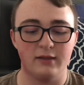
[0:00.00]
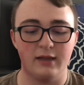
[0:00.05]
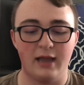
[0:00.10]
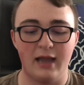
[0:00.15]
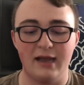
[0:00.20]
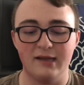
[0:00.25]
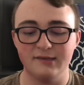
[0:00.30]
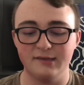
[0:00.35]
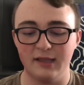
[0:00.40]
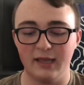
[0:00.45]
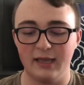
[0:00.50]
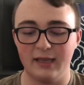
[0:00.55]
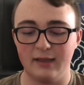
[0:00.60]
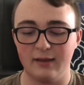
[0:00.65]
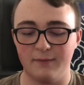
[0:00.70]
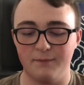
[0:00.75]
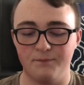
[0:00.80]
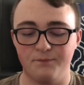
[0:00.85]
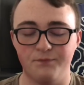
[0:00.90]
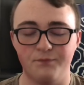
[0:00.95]
It has
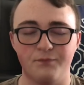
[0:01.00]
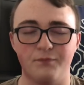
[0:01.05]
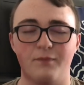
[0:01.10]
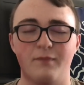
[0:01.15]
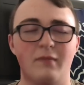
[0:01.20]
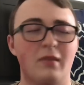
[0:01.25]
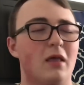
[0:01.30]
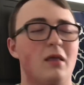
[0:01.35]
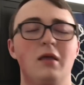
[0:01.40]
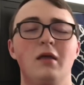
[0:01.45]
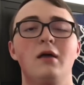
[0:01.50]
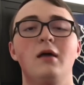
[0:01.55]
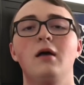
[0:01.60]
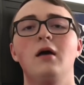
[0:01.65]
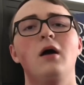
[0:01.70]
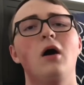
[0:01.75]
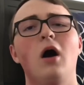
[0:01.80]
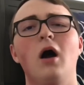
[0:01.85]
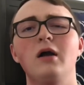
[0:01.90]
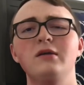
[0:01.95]
like,
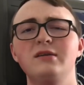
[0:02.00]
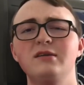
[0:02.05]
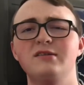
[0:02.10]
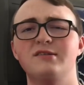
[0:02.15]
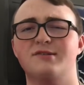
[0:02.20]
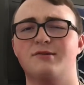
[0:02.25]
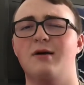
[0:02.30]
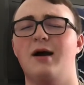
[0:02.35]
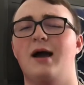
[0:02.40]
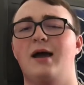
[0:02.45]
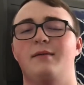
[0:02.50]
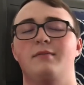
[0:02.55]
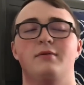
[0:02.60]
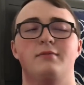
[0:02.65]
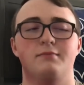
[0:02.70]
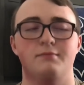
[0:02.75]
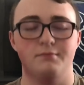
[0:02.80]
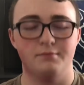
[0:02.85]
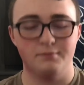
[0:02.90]
hard to describe.